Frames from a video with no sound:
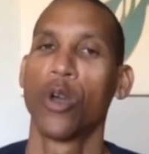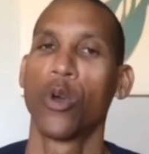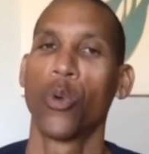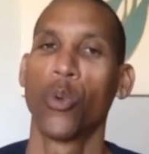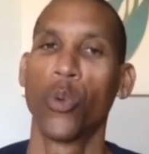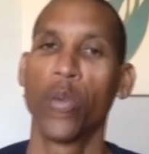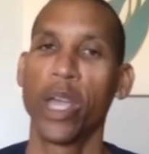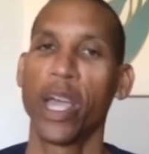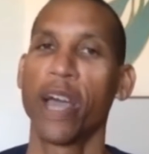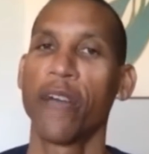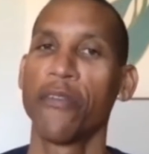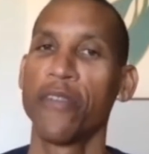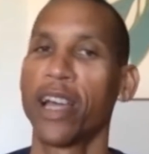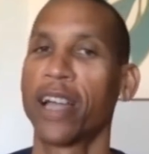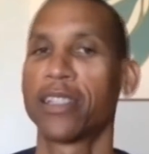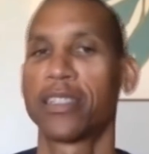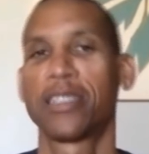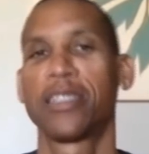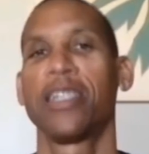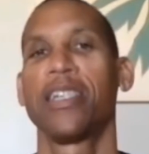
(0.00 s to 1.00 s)
We have
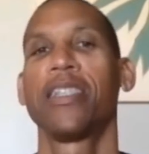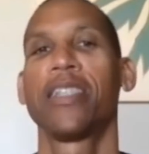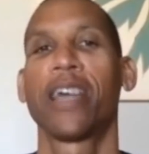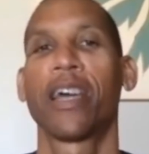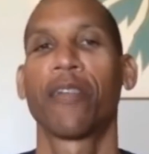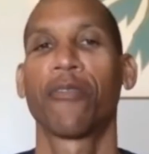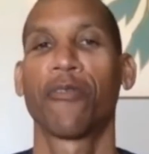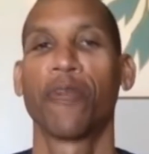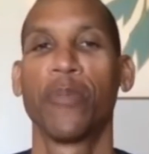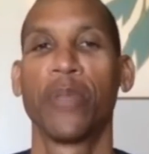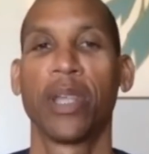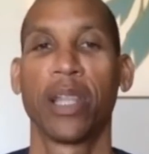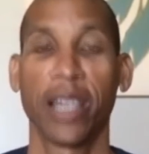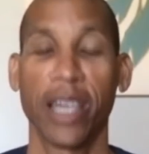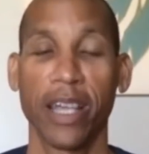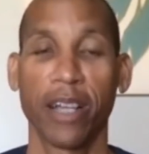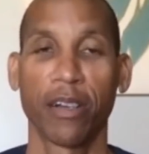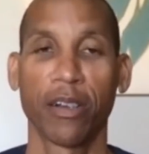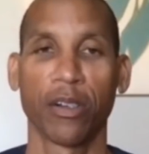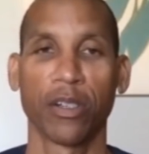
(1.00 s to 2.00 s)
not seen that from the
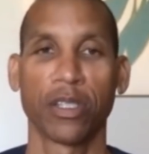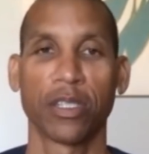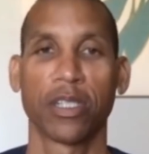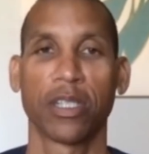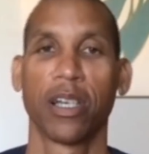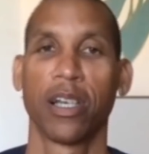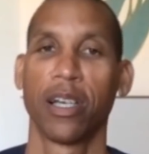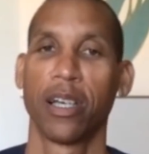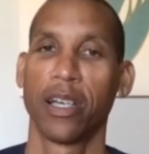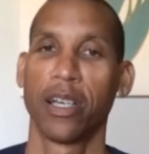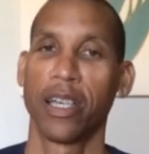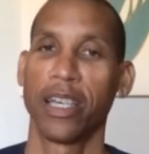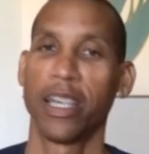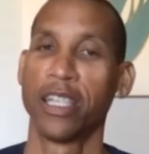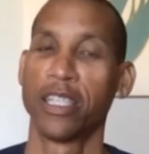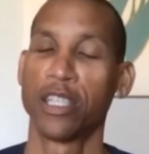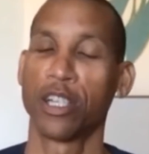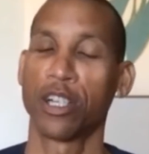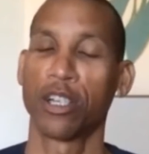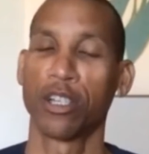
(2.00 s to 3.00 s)
Lakers.
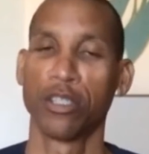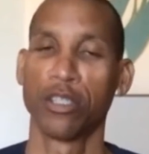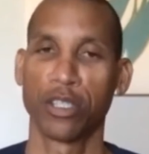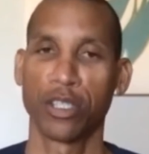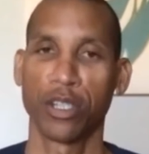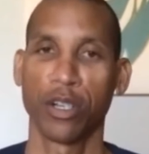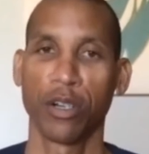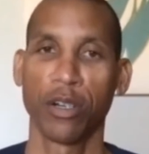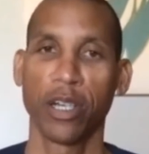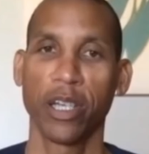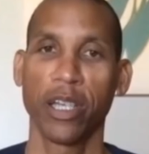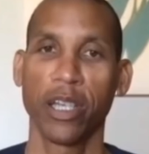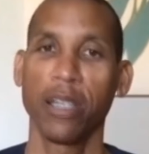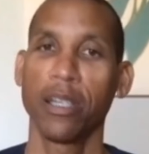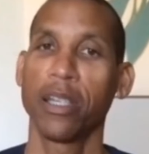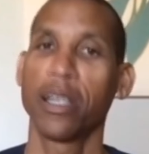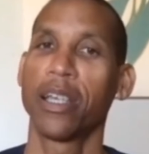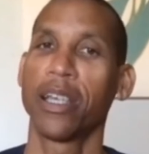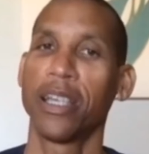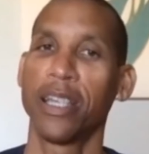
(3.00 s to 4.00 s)
Is it concerning?
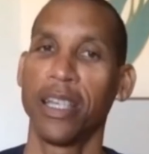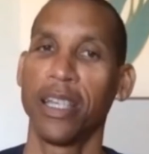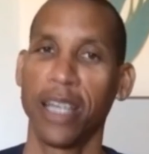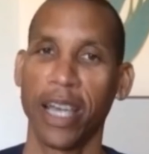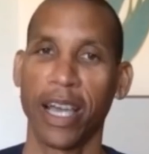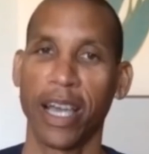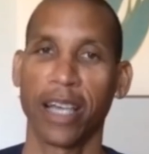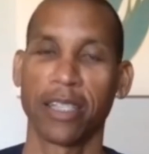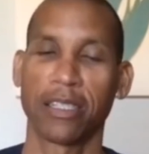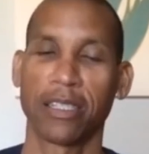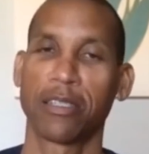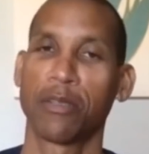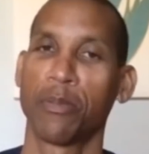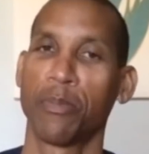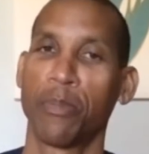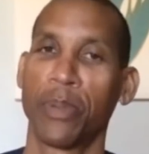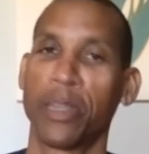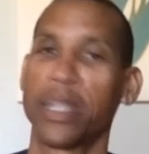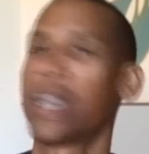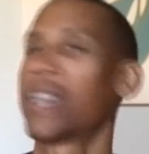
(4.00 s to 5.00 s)
Yes.
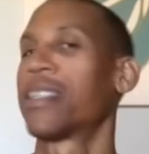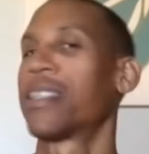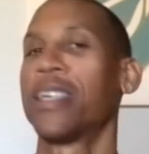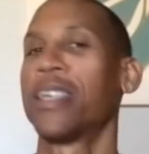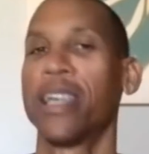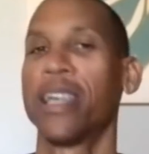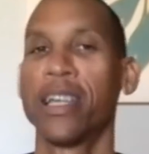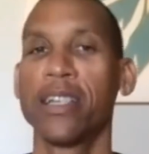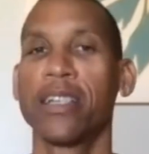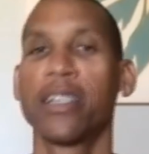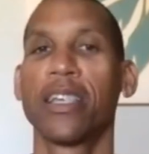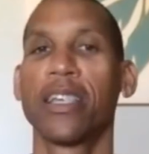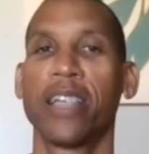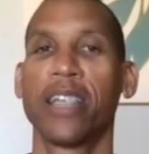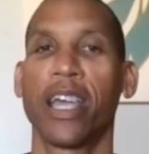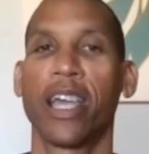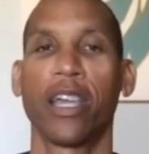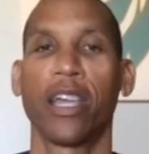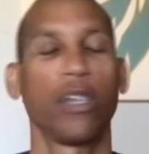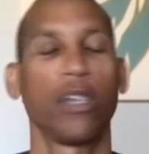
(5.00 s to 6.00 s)
But at the end of the
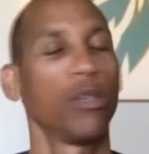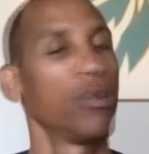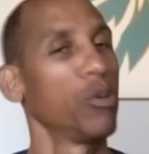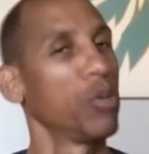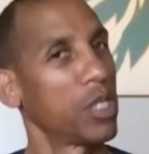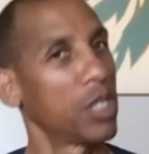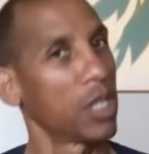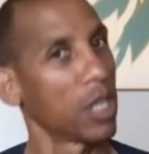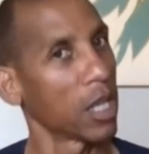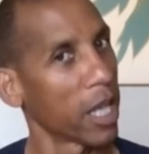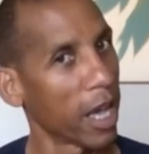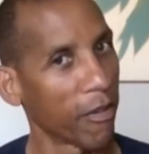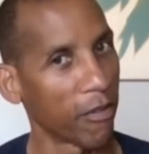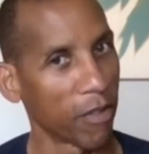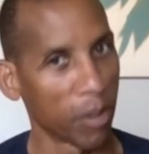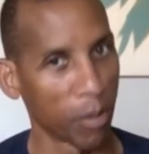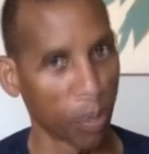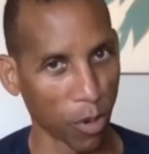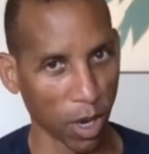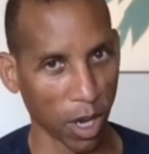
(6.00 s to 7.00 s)
day, you still have
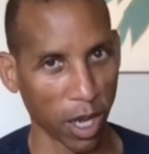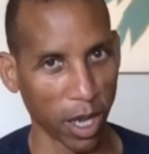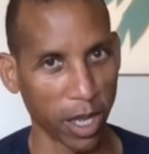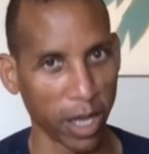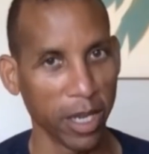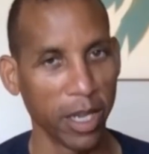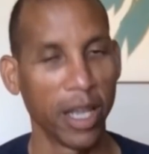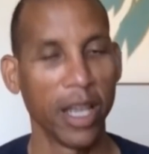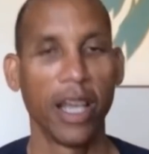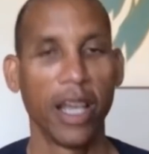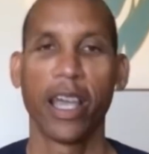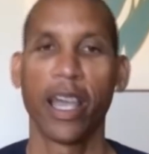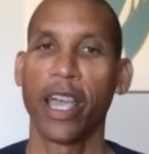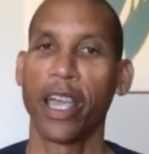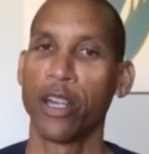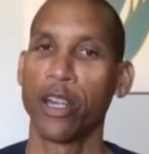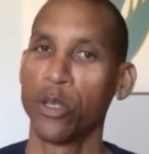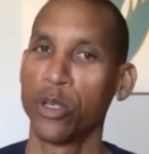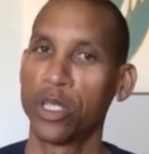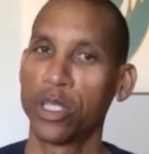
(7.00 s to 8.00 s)
LeBron
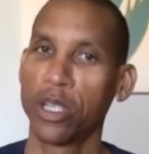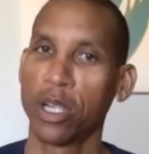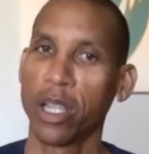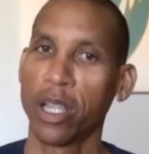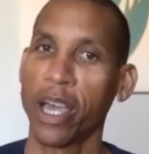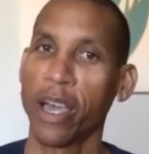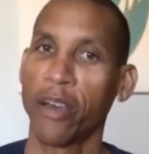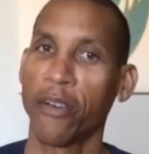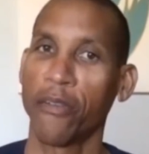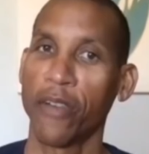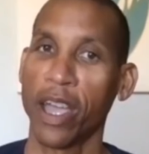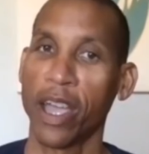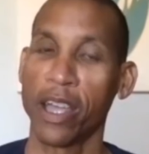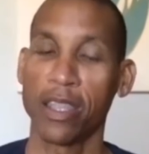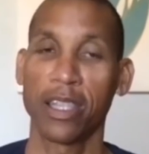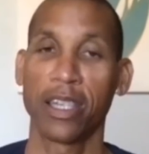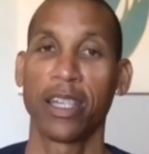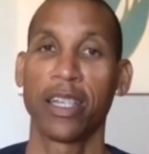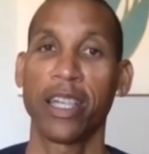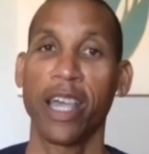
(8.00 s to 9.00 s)
and you still have
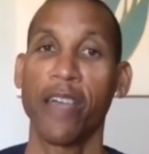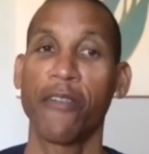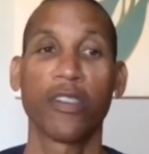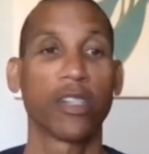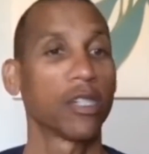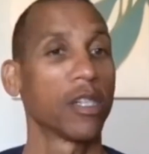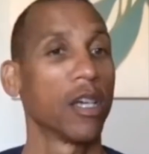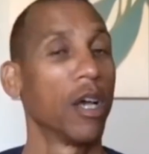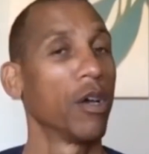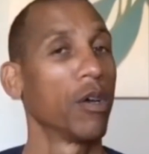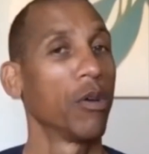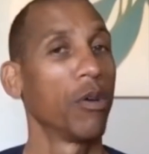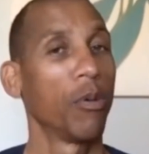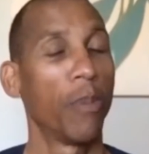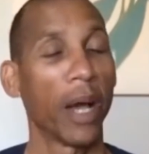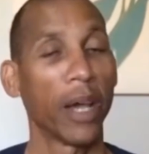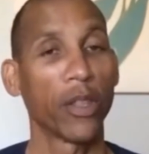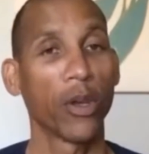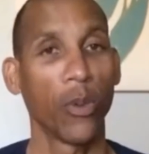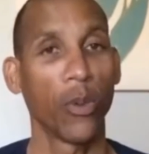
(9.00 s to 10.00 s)
Anthony Davis, who,
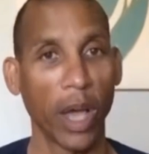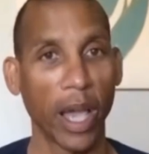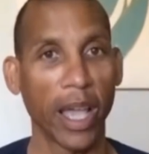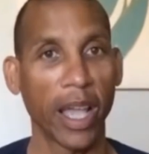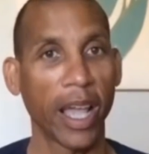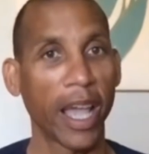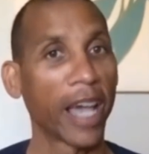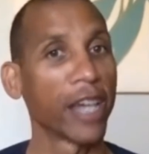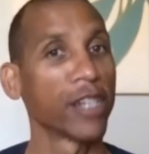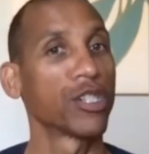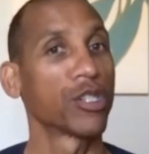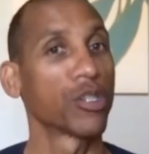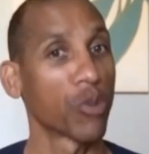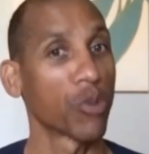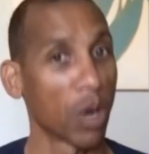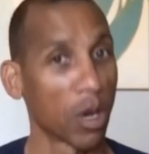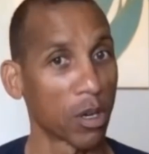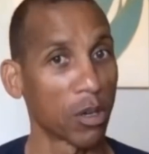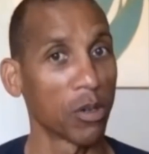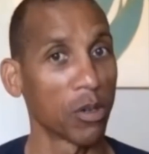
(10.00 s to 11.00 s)
by the way, has
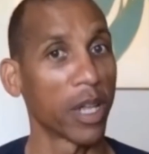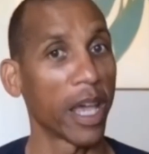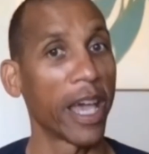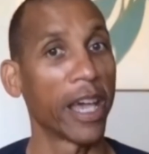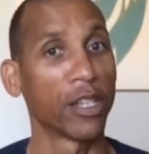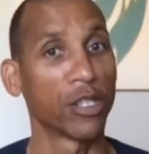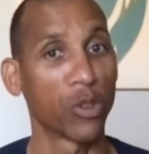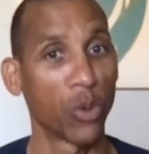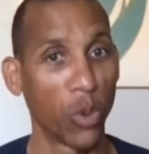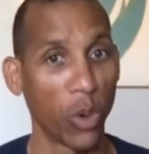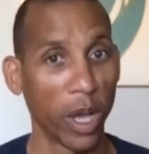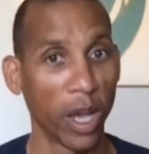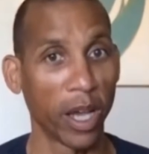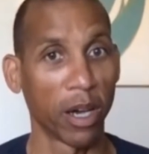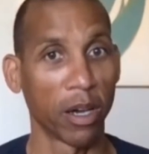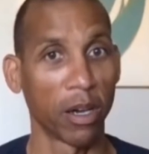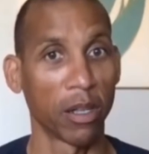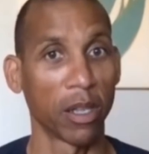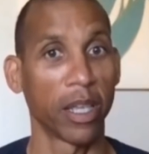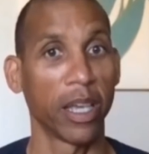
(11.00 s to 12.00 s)
struggled as
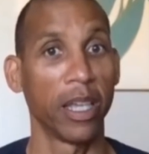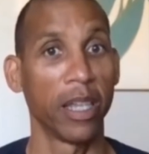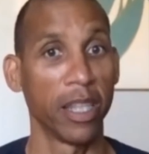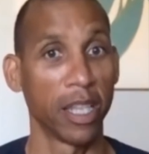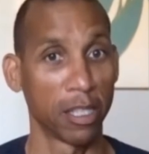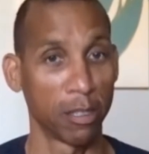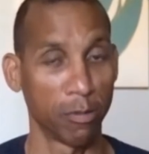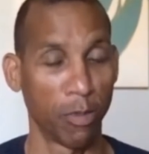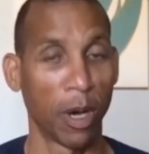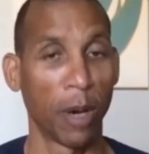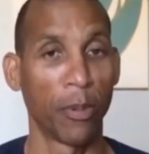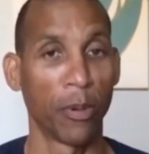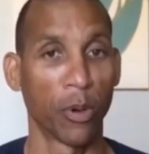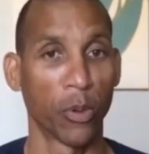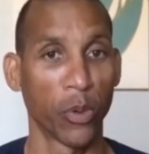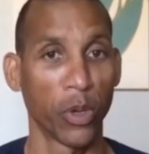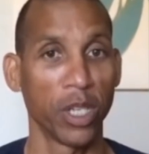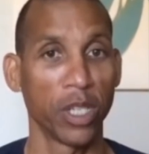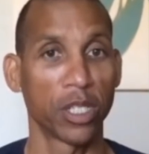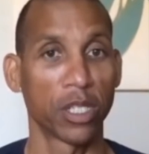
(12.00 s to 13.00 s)
well in this bubble
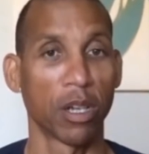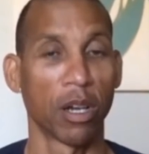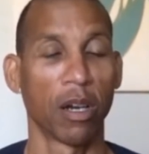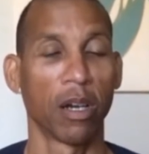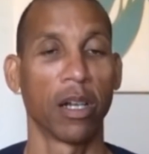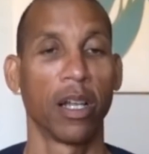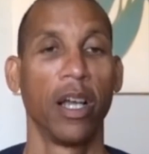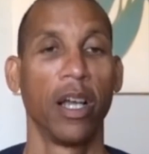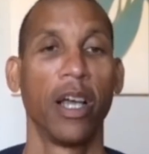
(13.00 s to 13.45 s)
restart.